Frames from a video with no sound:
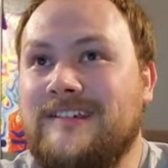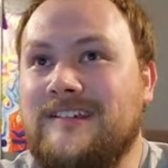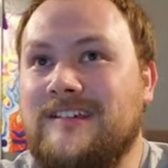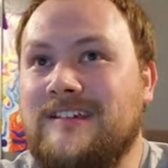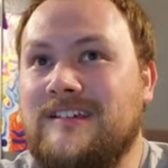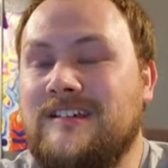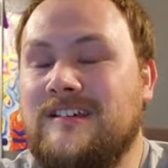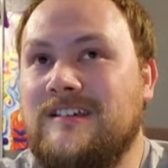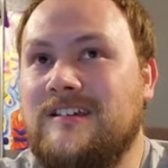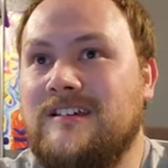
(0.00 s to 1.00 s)

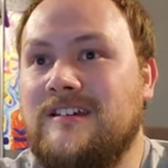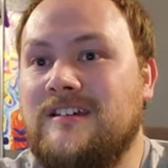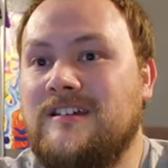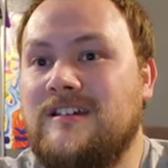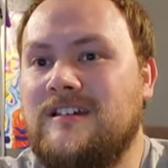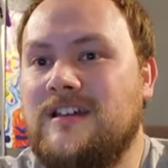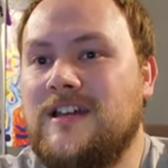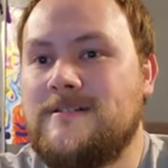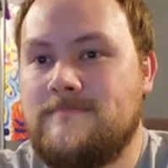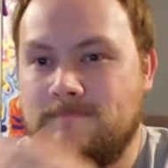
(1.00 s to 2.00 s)

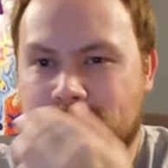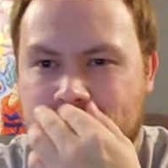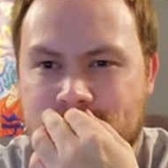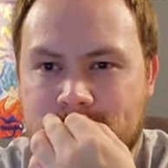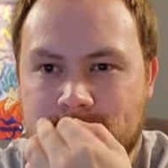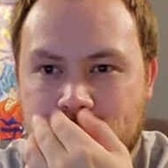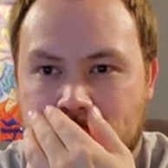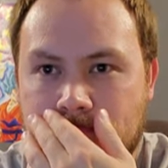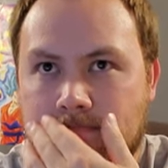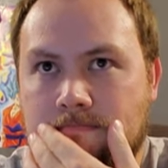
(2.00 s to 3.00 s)

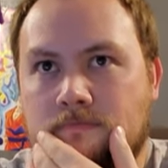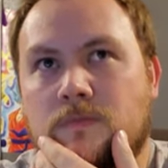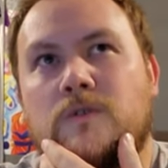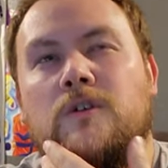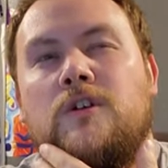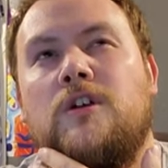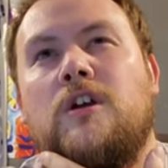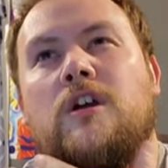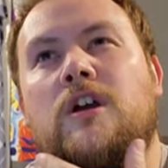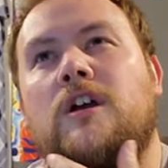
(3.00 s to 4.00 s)

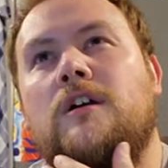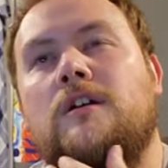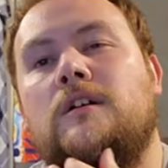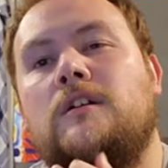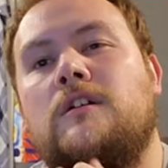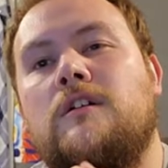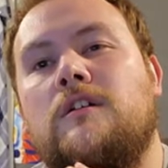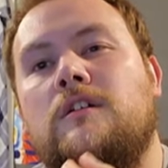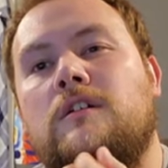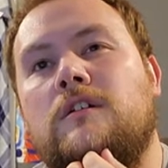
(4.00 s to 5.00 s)

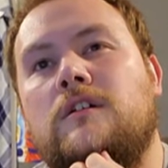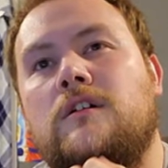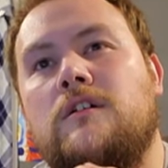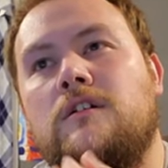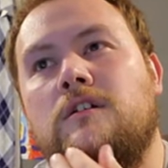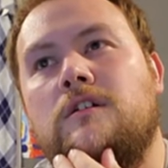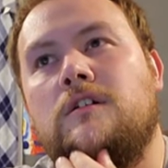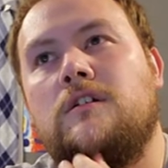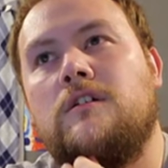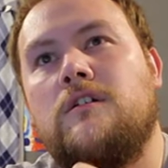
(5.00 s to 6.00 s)

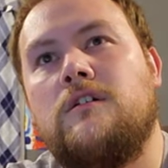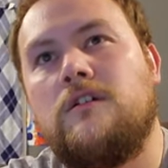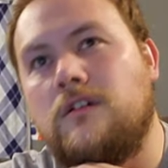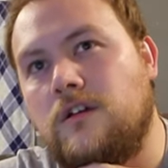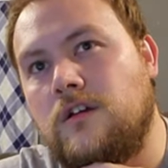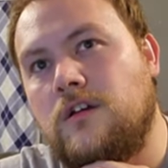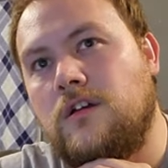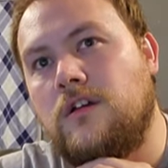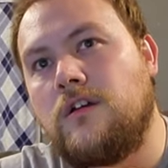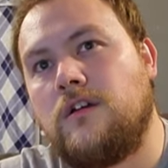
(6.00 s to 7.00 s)

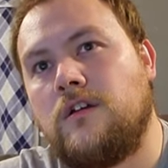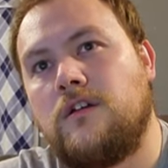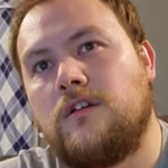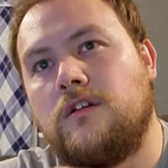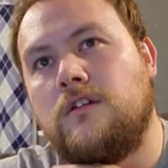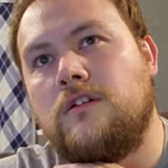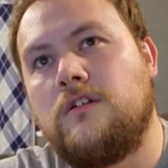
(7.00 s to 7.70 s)
No one is speaking in this clip.